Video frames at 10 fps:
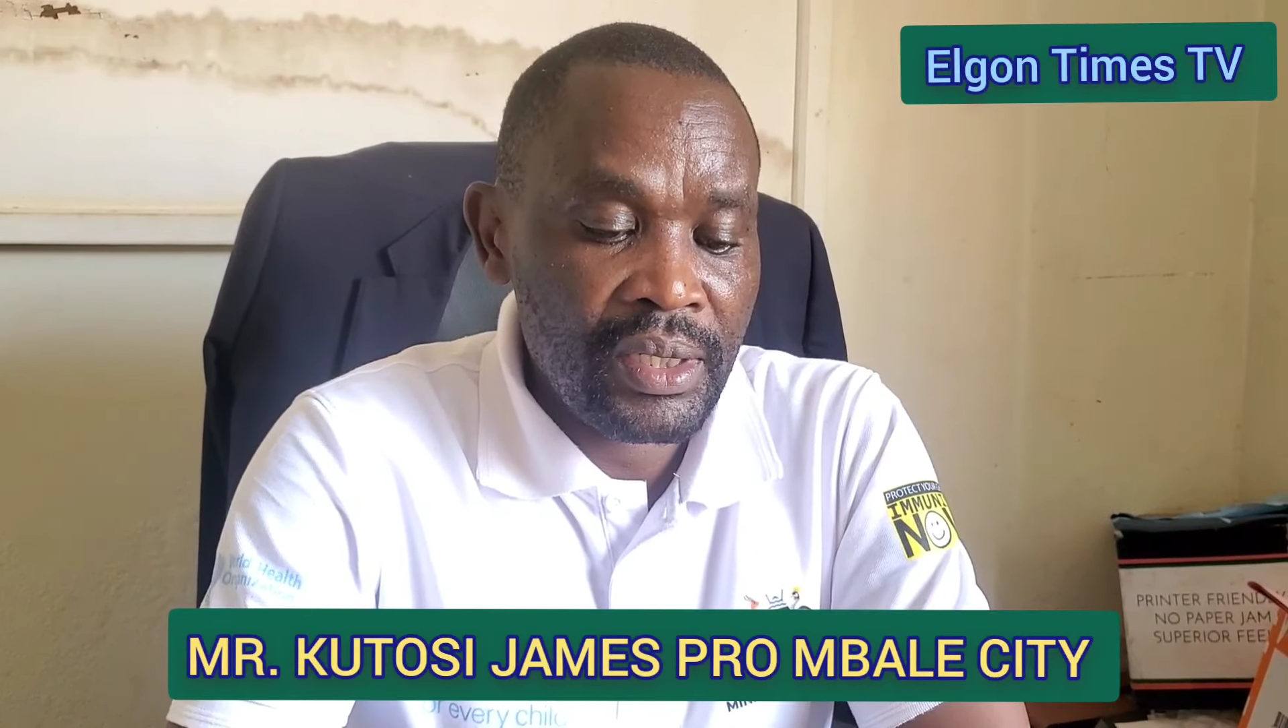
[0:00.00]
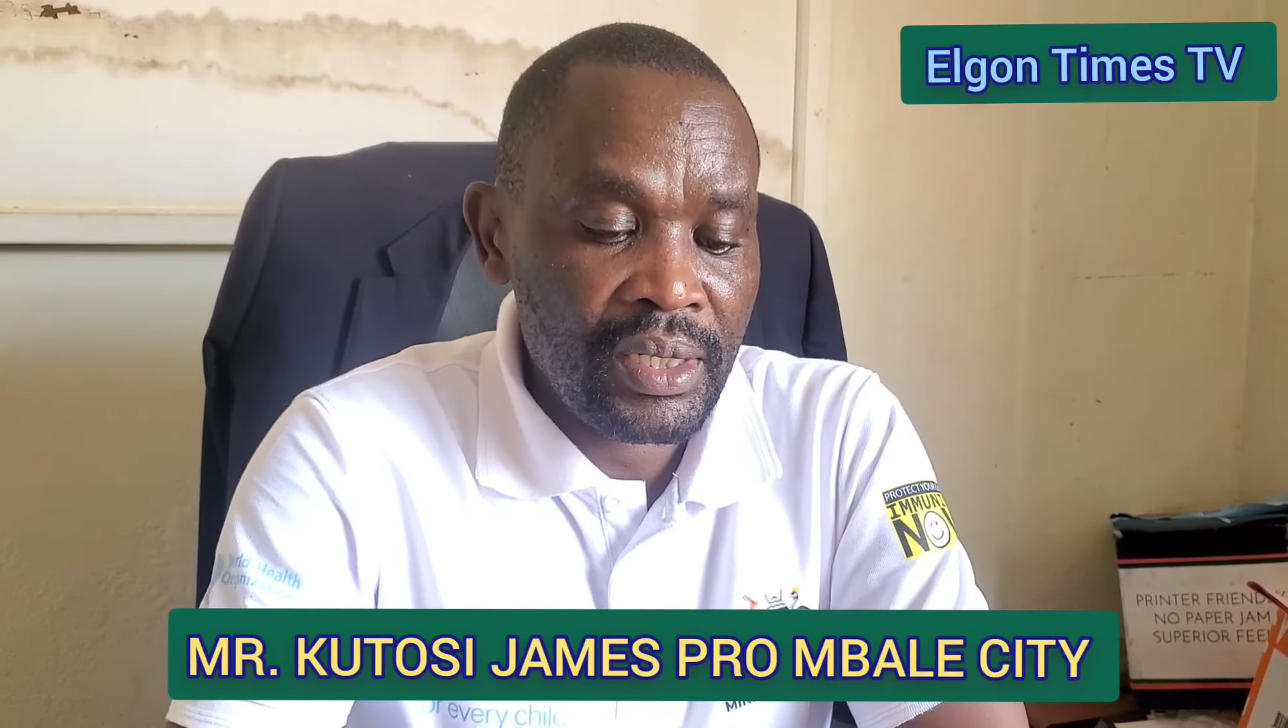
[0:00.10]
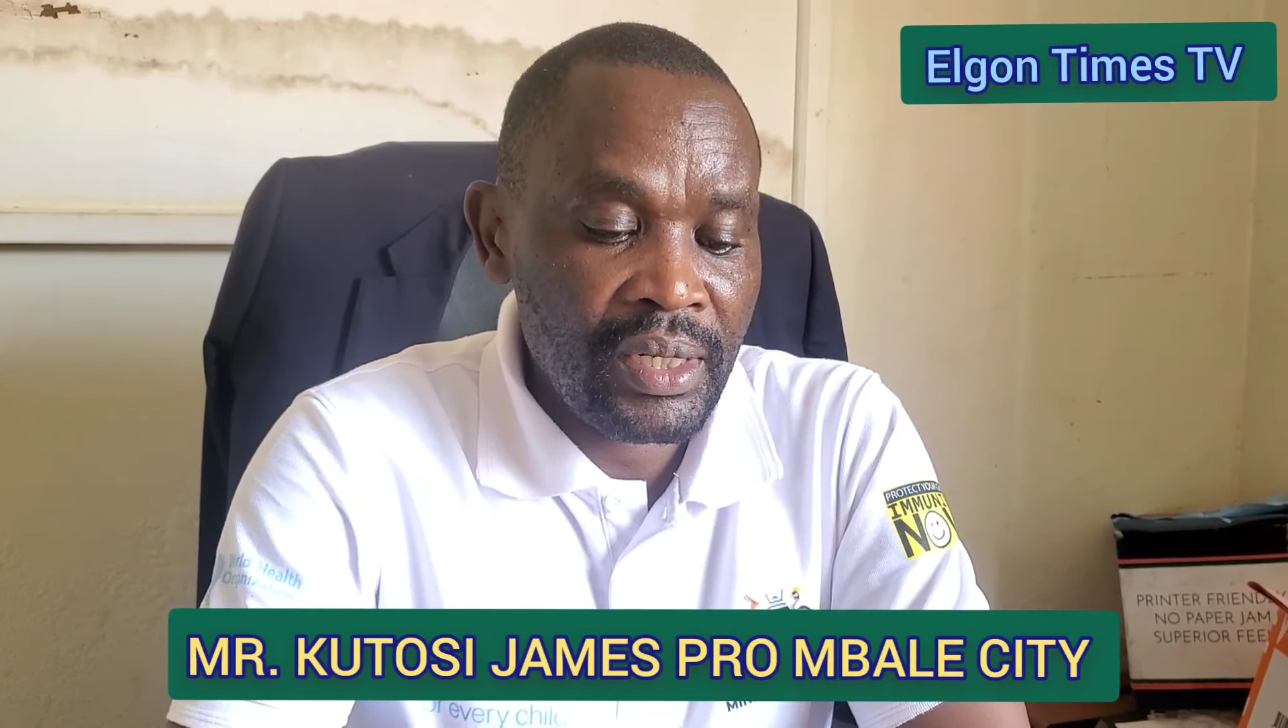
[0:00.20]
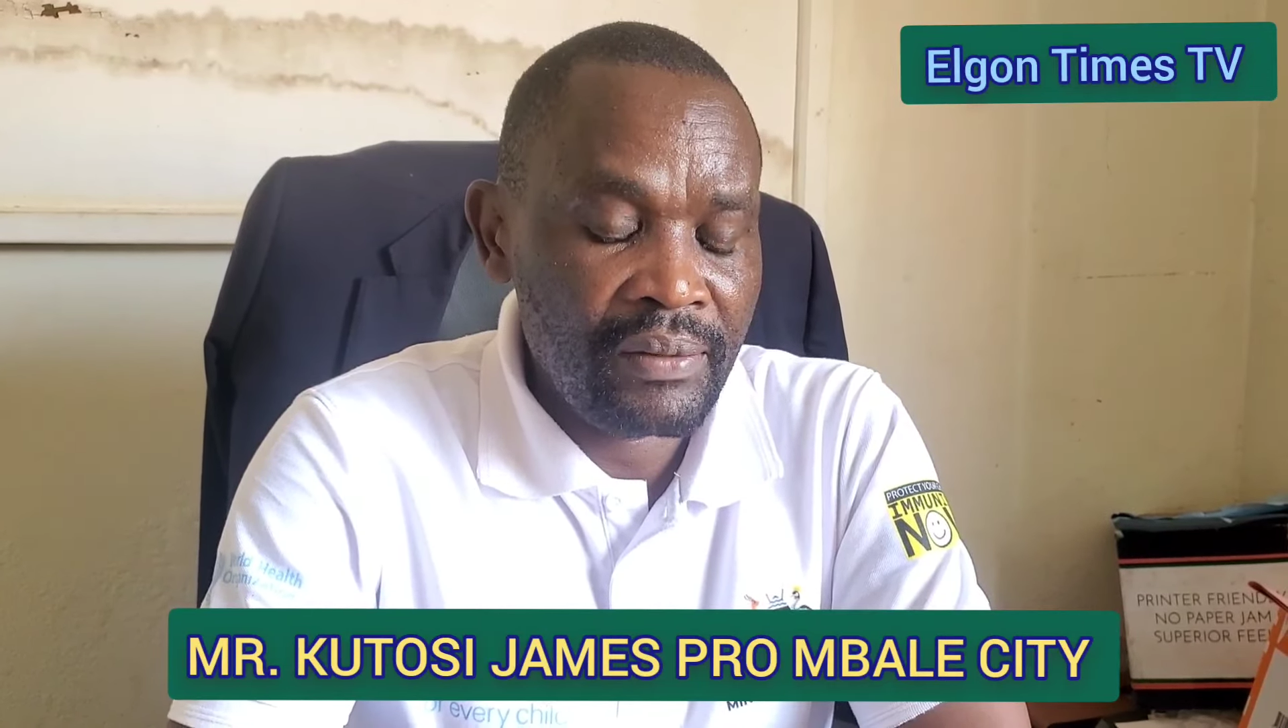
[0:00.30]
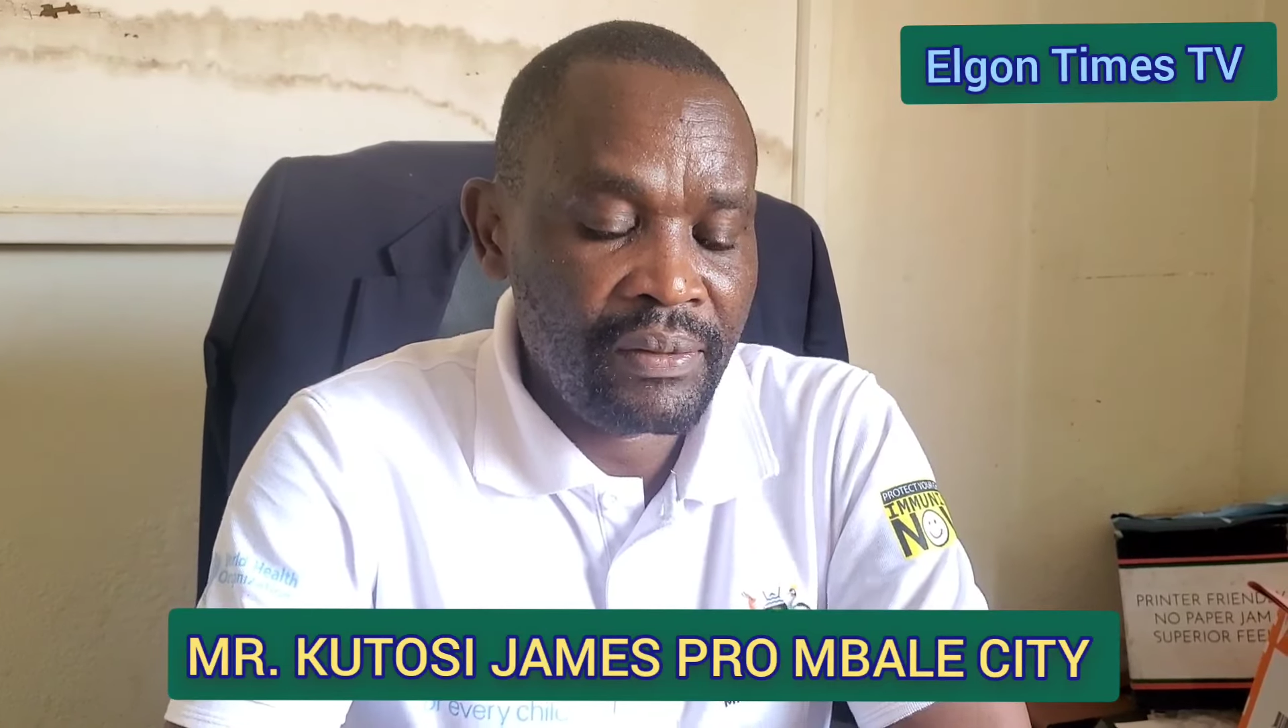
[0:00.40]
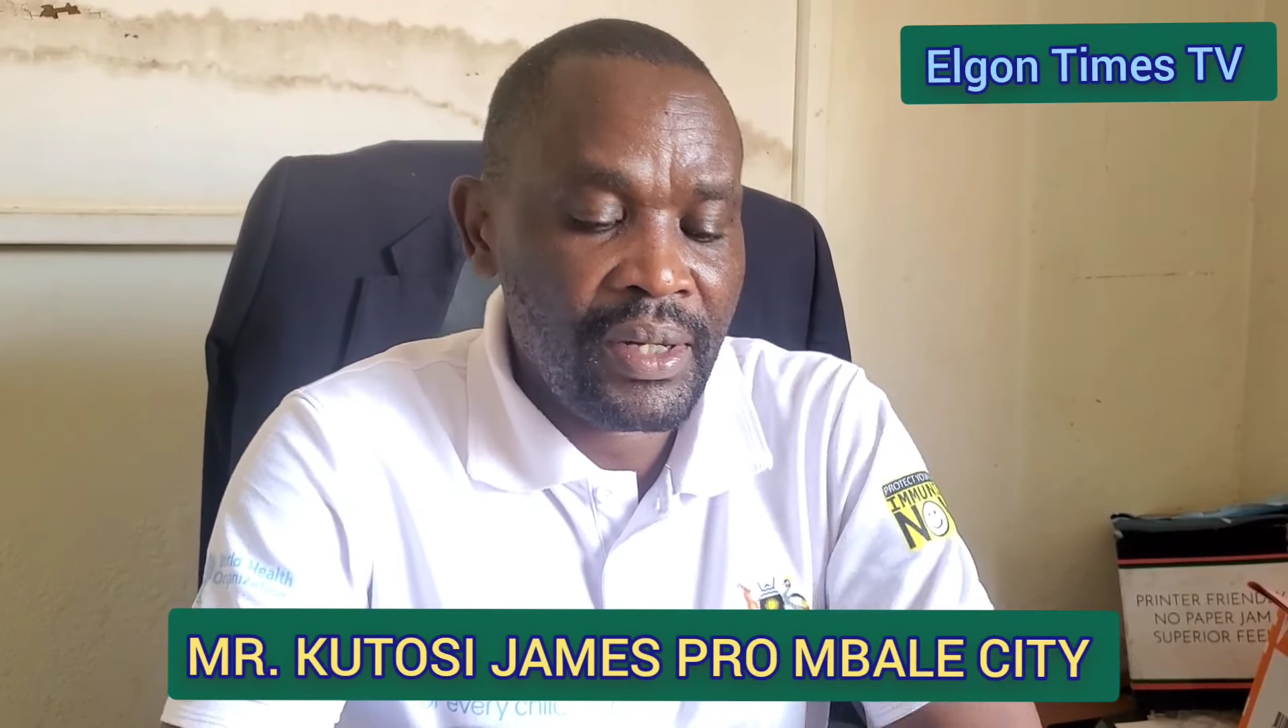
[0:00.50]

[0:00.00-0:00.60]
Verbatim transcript: that have